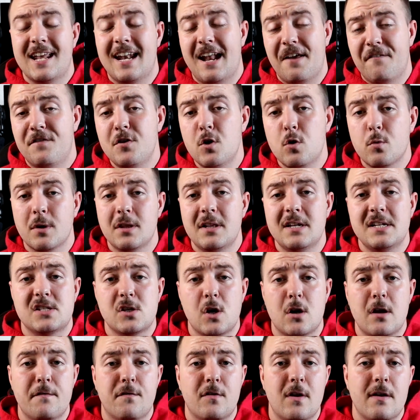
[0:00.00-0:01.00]
And I feel really
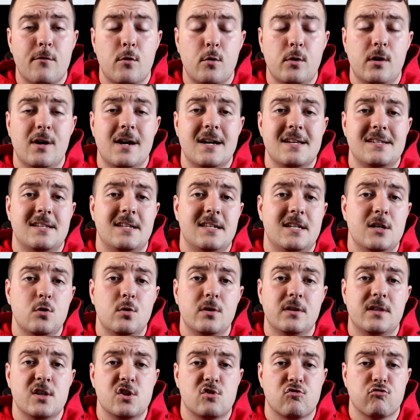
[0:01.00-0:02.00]
sorry for everyone who has to deal
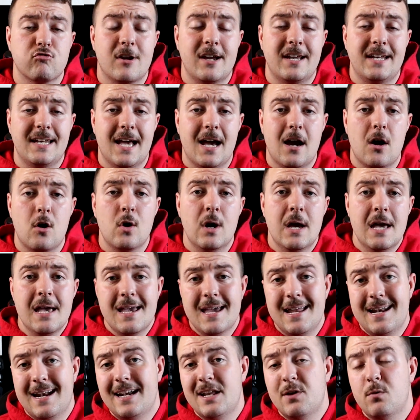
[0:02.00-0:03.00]
with this right now
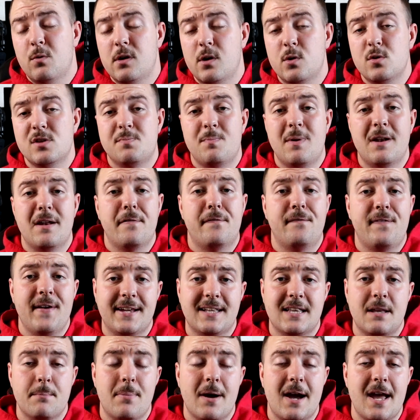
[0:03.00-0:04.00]
and anyone who's been
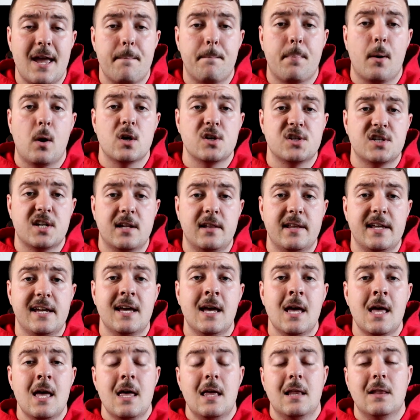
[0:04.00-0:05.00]
affected by it
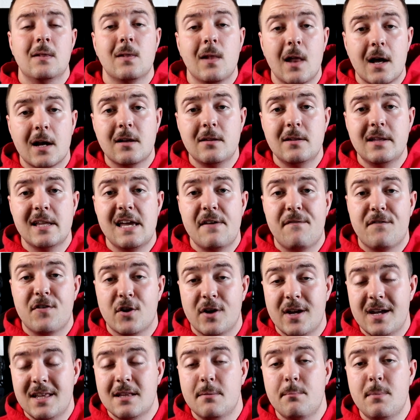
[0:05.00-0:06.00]
personally. Luckily, if
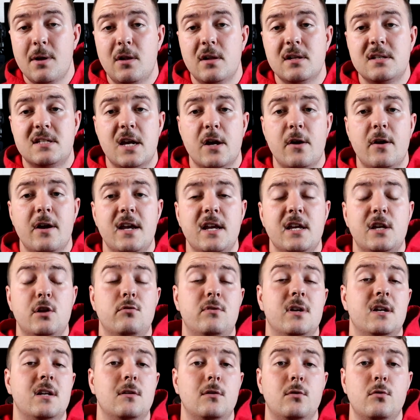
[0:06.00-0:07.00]
you're in the military,
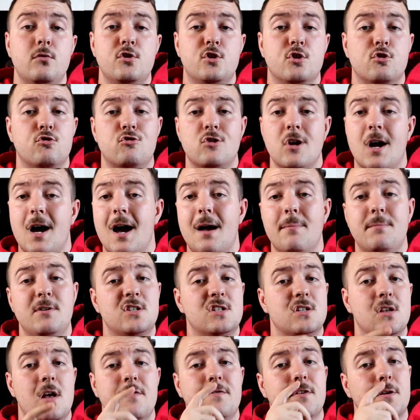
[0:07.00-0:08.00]
you didn't lose your job. You
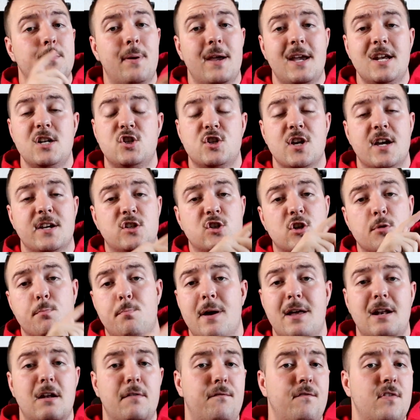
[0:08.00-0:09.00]
still have your paychecks, your
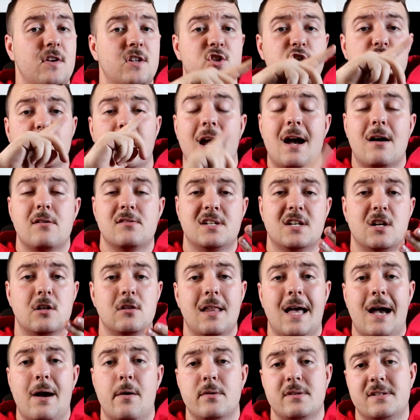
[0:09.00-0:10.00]
benefits, your housing
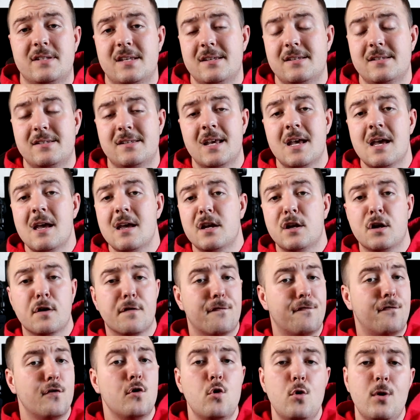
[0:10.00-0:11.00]
allowances, your
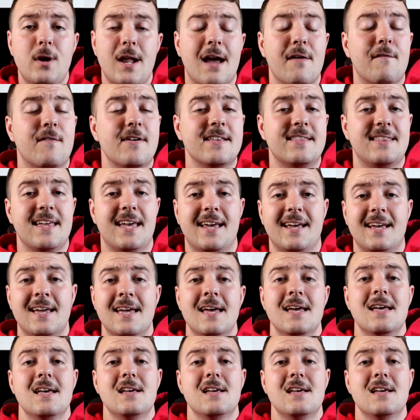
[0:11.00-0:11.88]
food, everything.